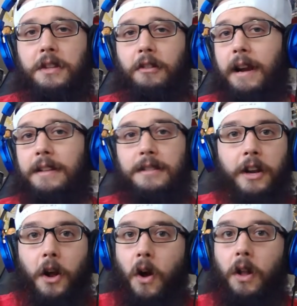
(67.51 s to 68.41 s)
the
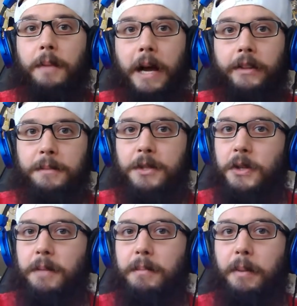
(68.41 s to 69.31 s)
grandson all about them so
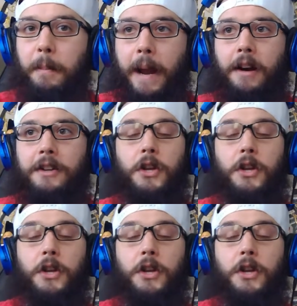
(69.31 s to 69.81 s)
he can be prepared.